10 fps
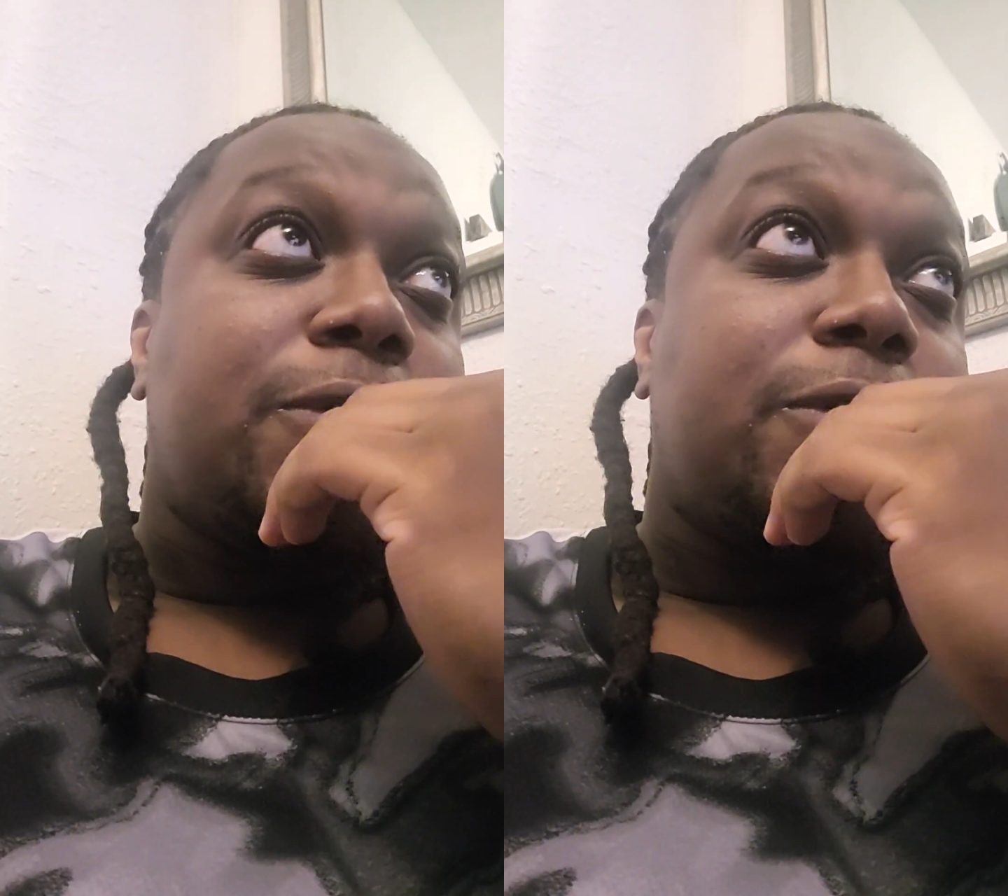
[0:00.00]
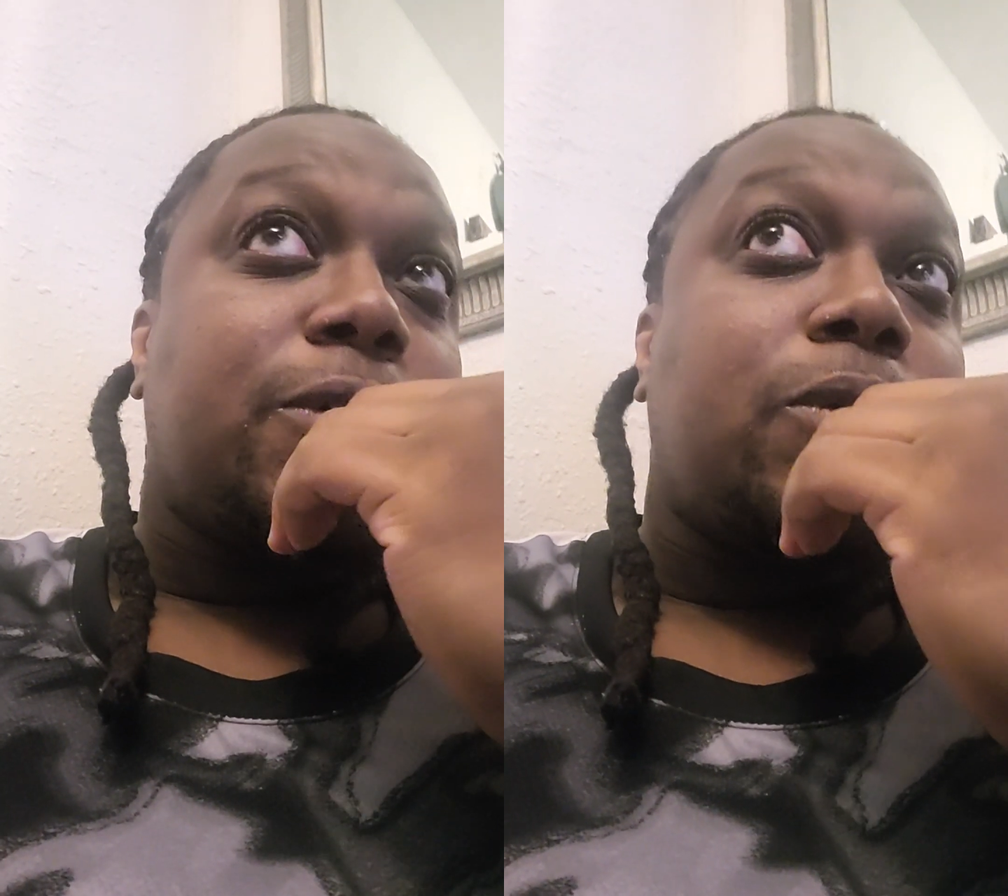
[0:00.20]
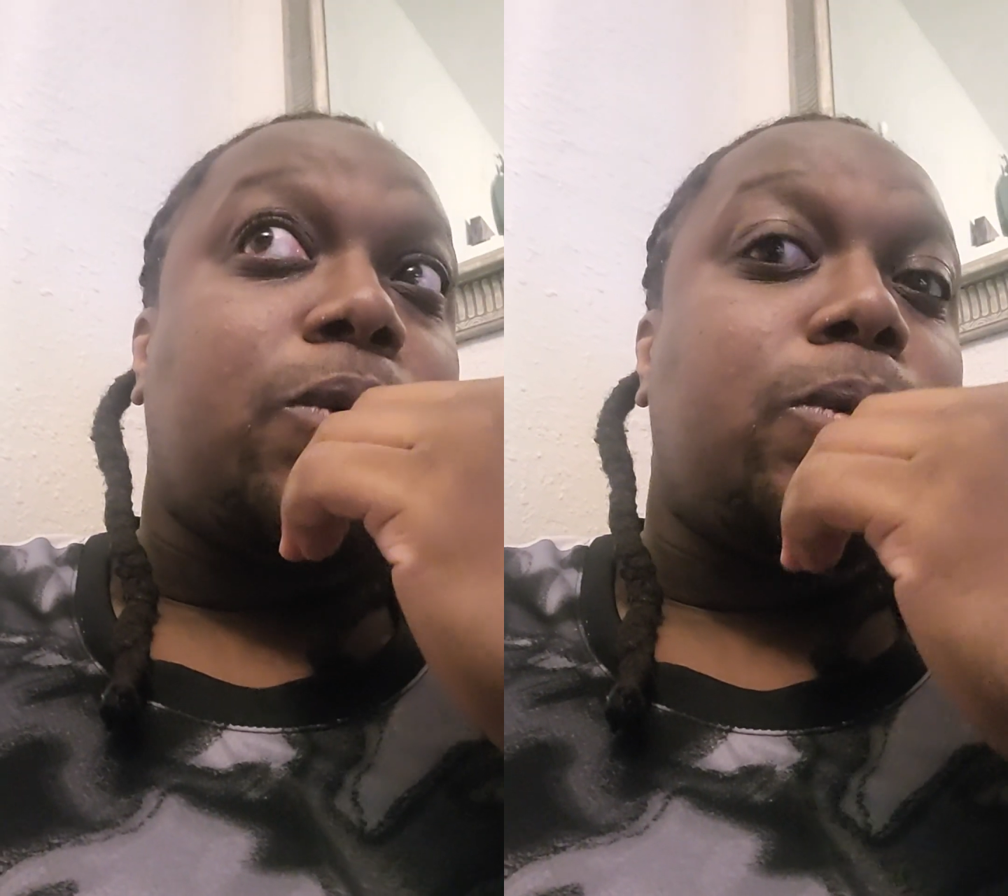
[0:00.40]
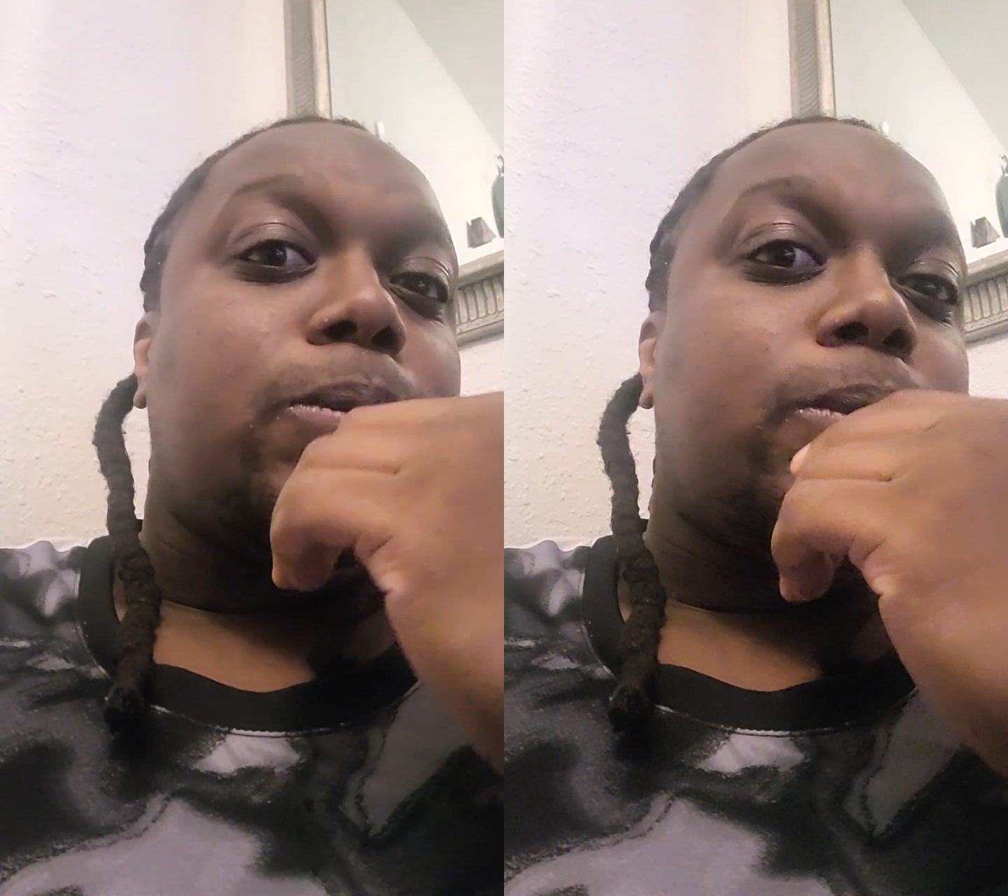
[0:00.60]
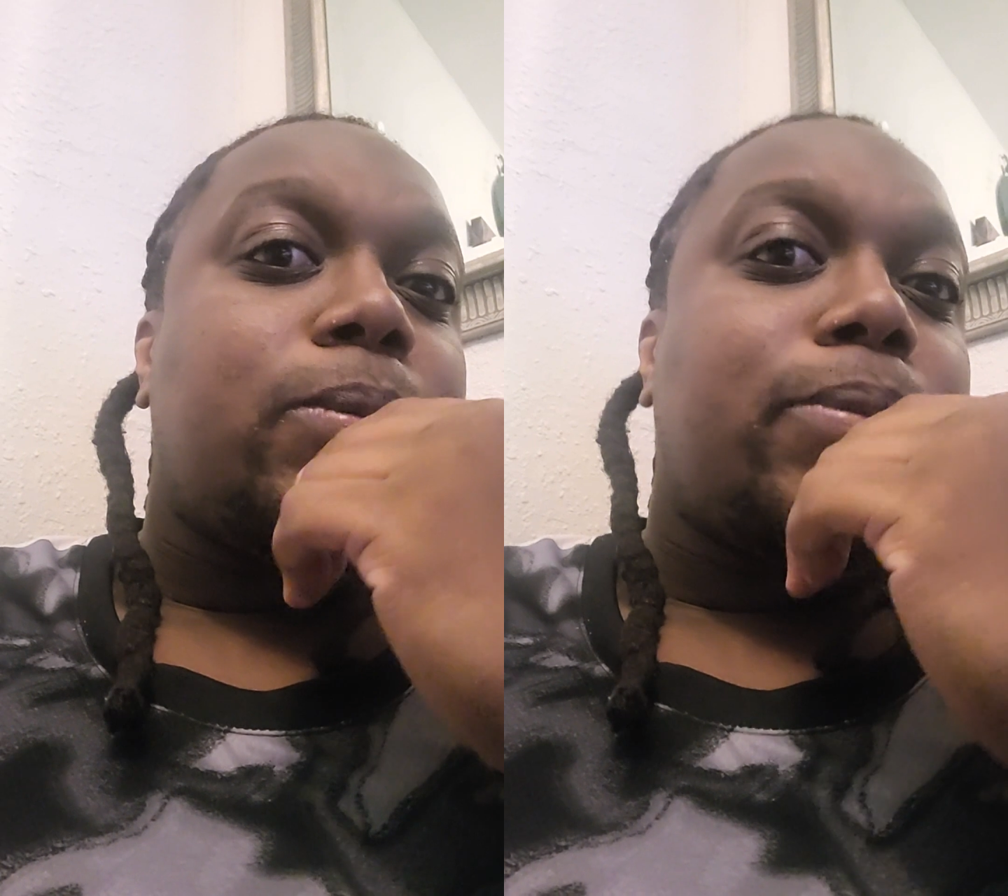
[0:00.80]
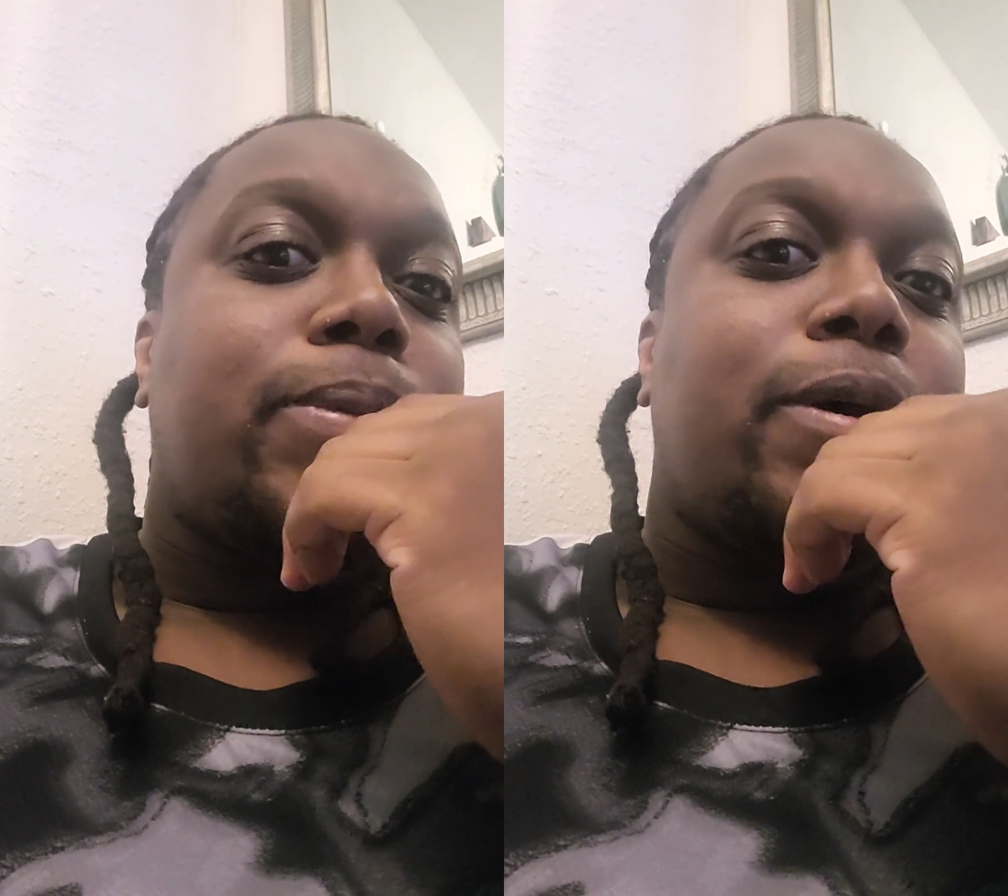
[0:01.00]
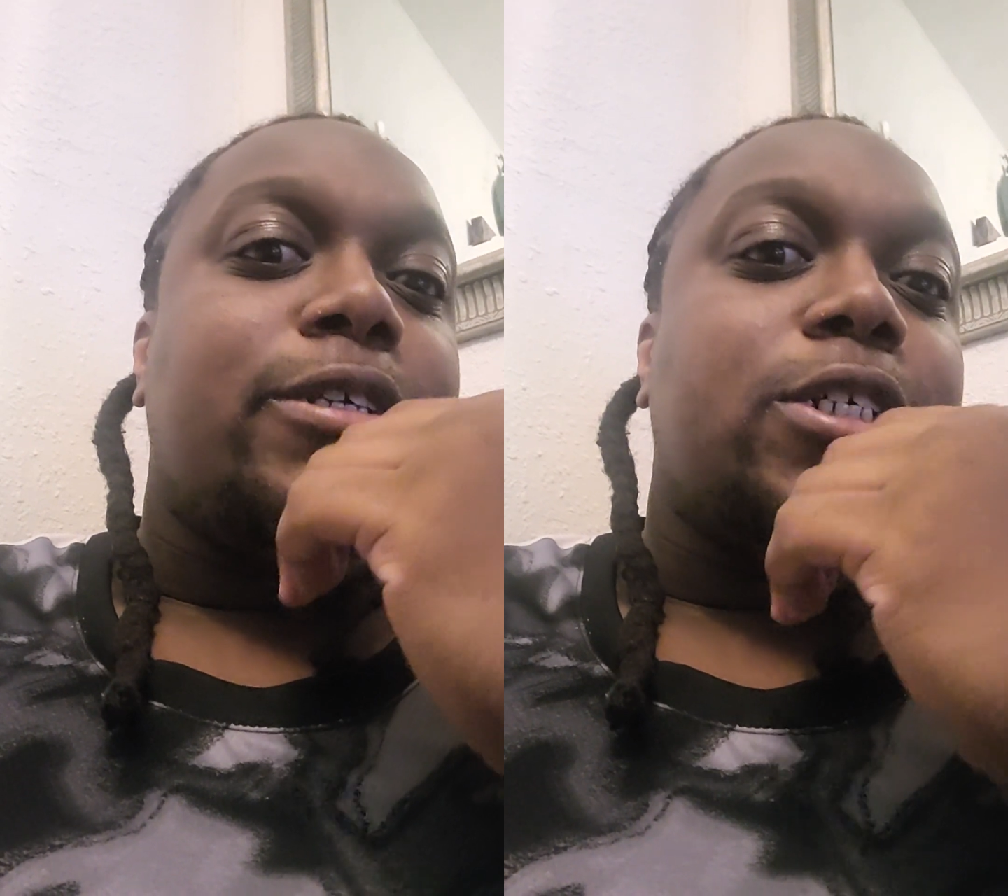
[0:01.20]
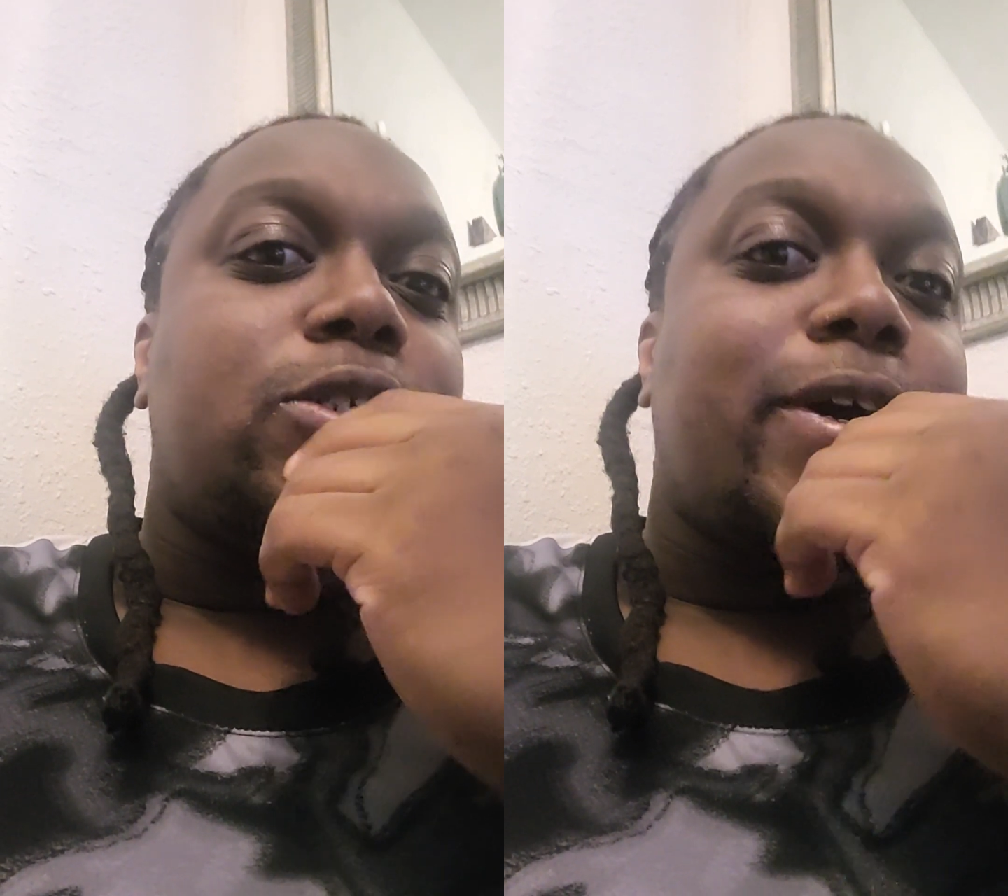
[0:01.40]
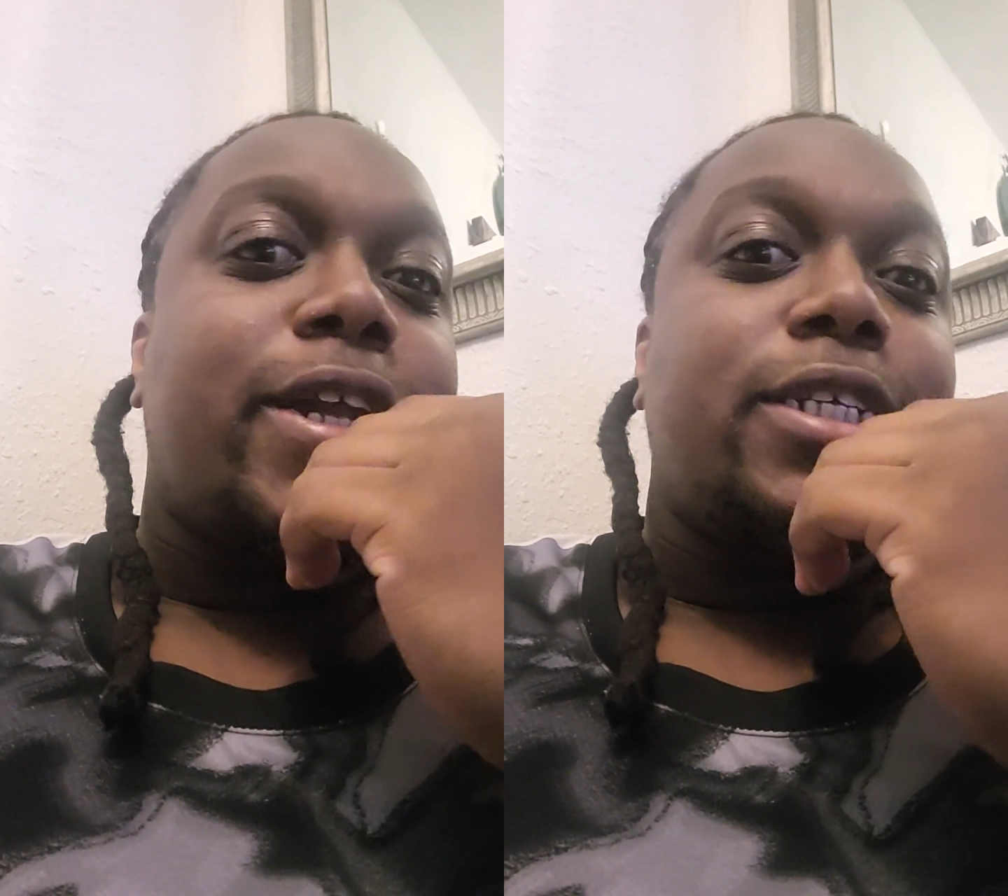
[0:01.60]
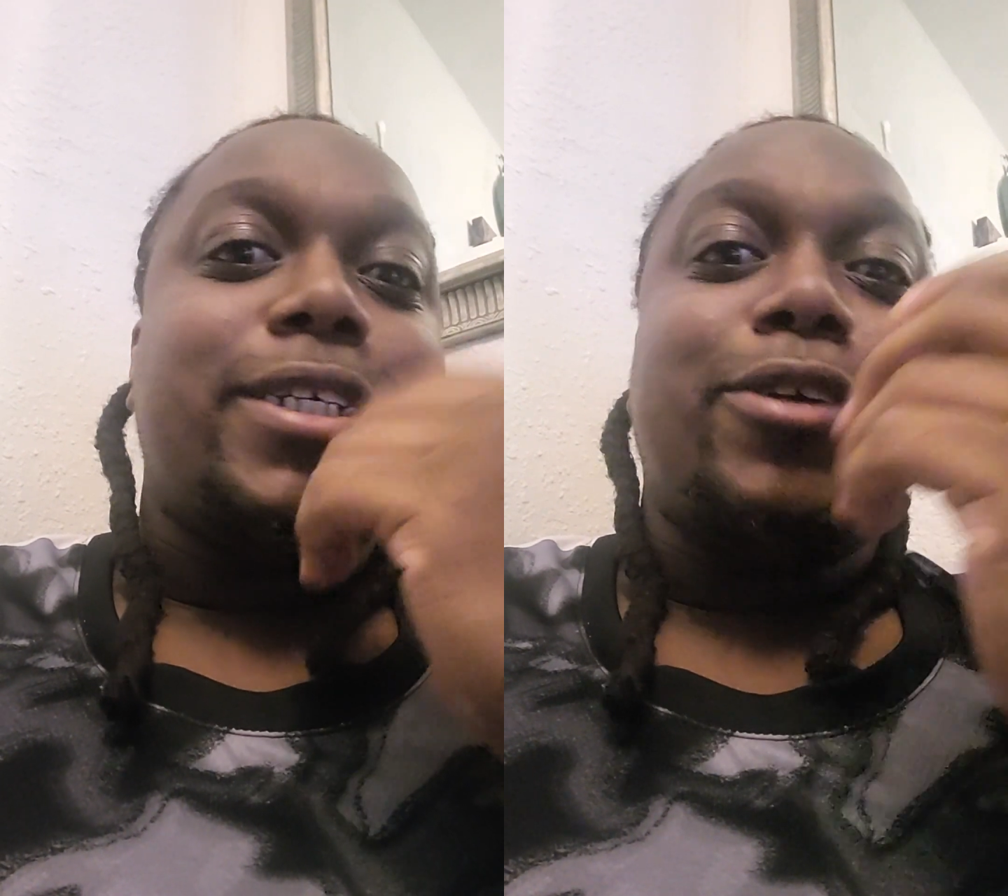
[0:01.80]
So as a
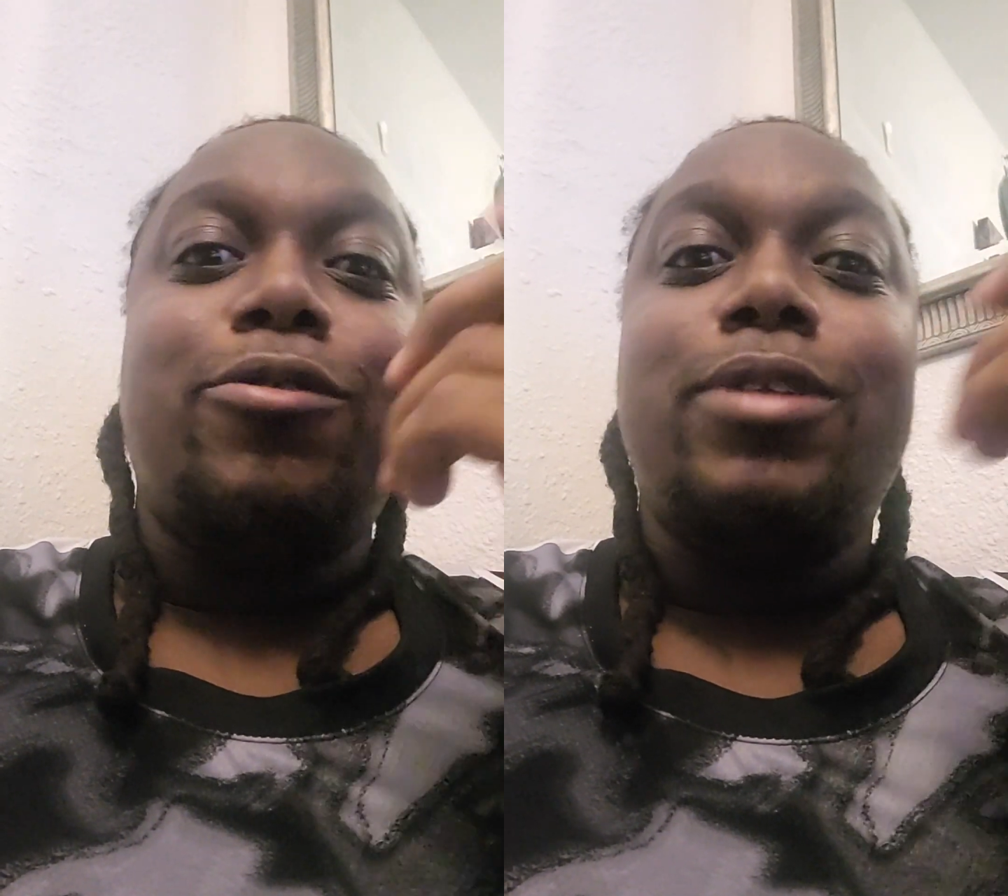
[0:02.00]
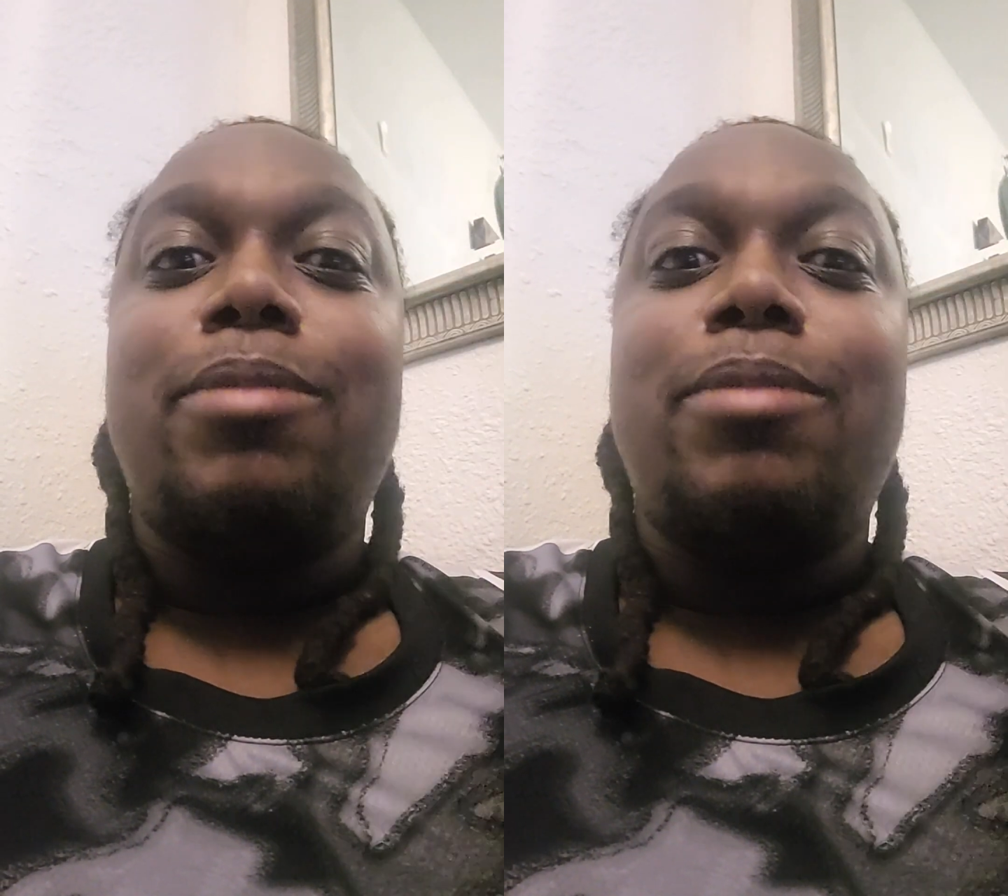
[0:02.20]
strategy,